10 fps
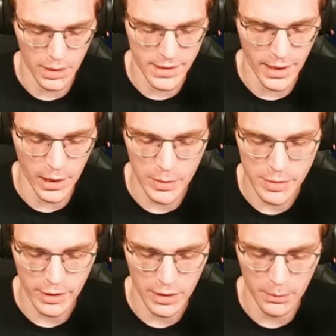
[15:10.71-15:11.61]
say I was
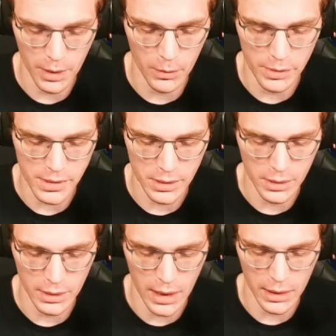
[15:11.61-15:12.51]
ready, but I wasn't
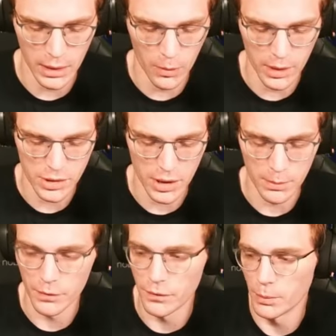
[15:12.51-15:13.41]
in any way, shape
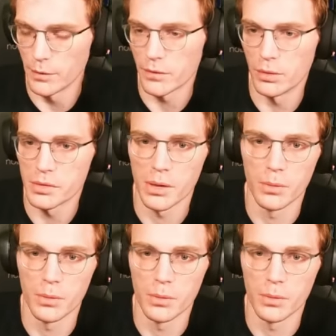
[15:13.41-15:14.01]
or form. Of course I